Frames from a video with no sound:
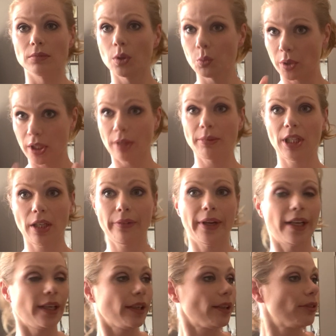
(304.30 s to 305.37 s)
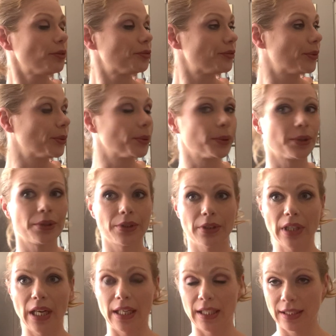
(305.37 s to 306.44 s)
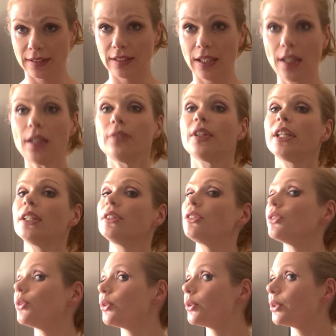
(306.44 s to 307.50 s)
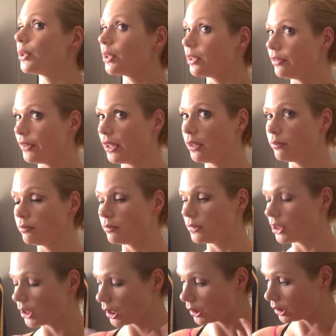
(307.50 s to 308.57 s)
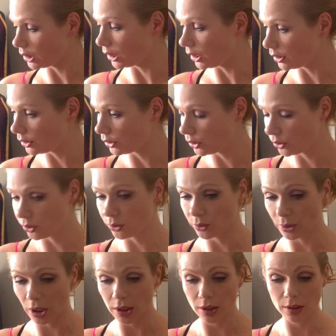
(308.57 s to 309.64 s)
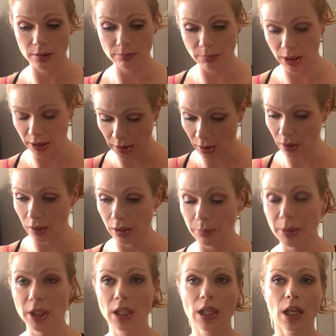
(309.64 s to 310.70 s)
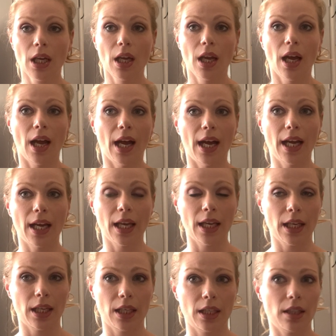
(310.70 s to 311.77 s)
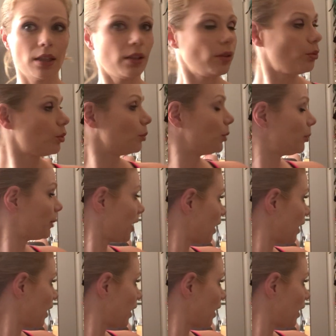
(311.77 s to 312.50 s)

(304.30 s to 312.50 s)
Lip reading: when I'm getting ready for an SCA event, or if I'm changing into my garb, I will put my